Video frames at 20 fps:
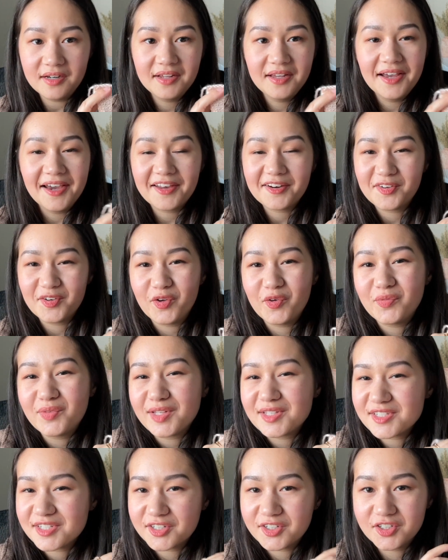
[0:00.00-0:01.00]
I don't know if
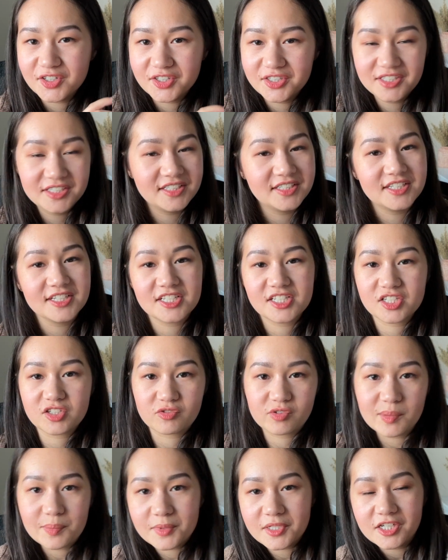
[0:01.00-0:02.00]
that's a good
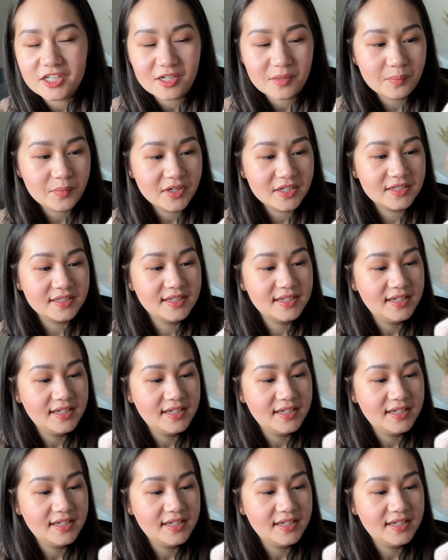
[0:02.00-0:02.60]
descriptor, but